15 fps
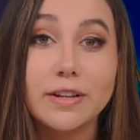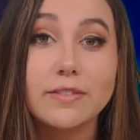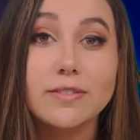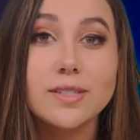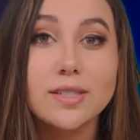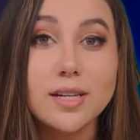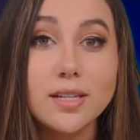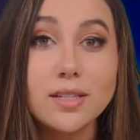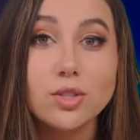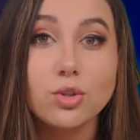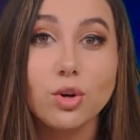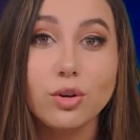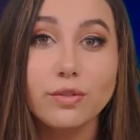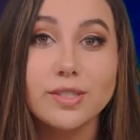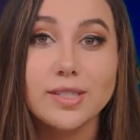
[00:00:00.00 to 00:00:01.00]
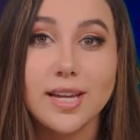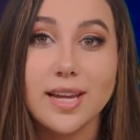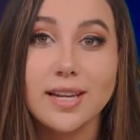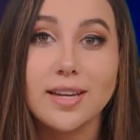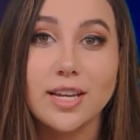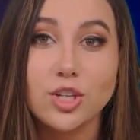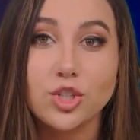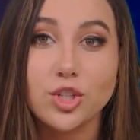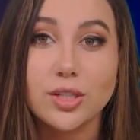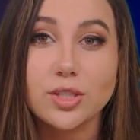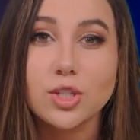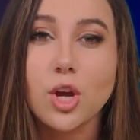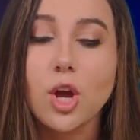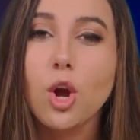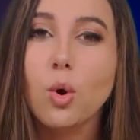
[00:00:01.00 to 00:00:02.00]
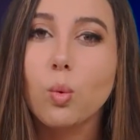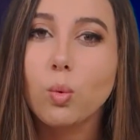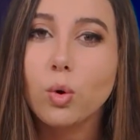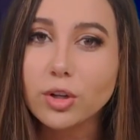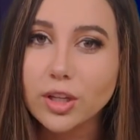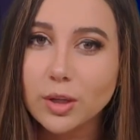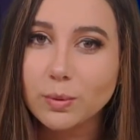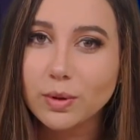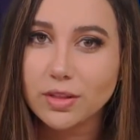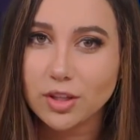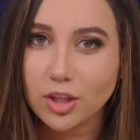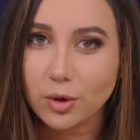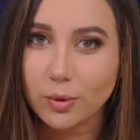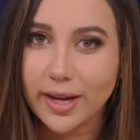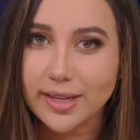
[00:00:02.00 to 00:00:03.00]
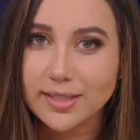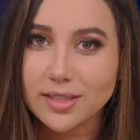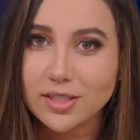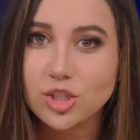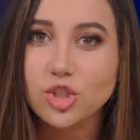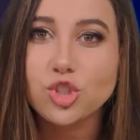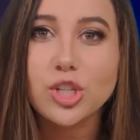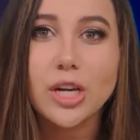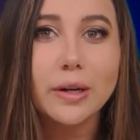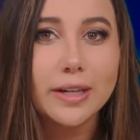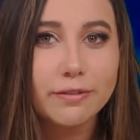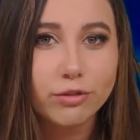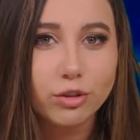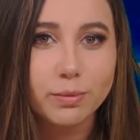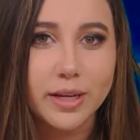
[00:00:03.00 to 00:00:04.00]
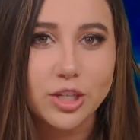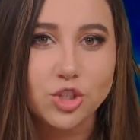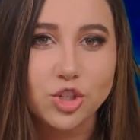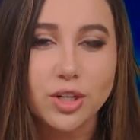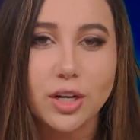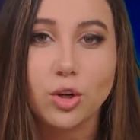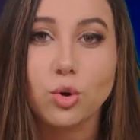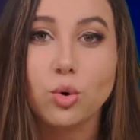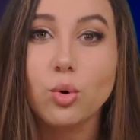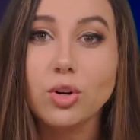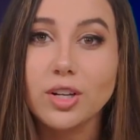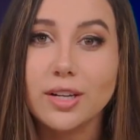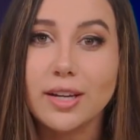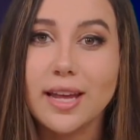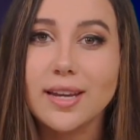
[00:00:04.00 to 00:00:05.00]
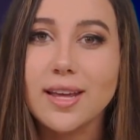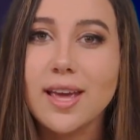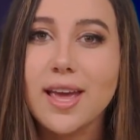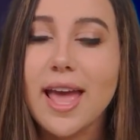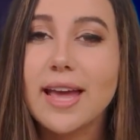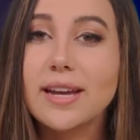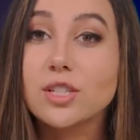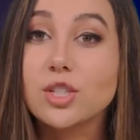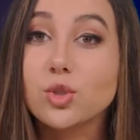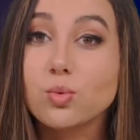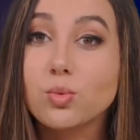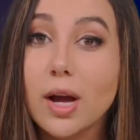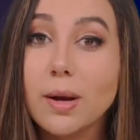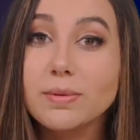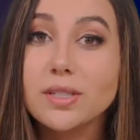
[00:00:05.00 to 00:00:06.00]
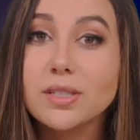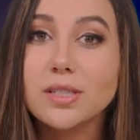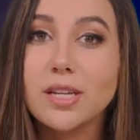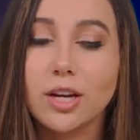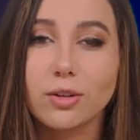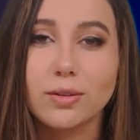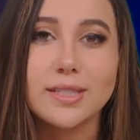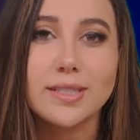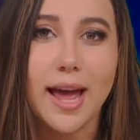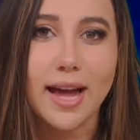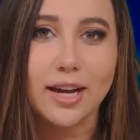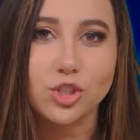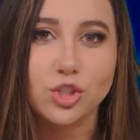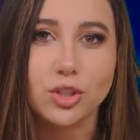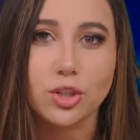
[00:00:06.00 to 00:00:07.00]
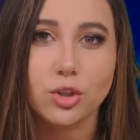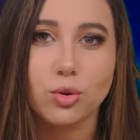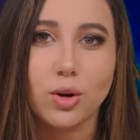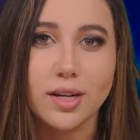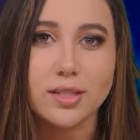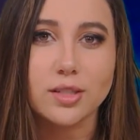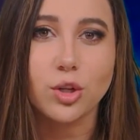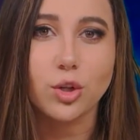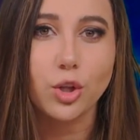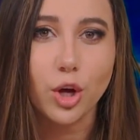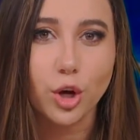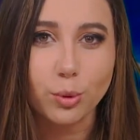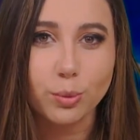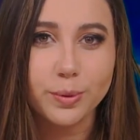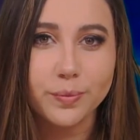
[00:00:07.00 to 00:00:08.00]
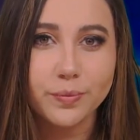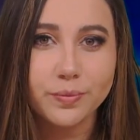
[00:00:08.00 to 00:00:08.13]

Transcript: of 6 Gulf state nations working with the U.S. to share information and coordinate and disrupt terrorist action across the globe.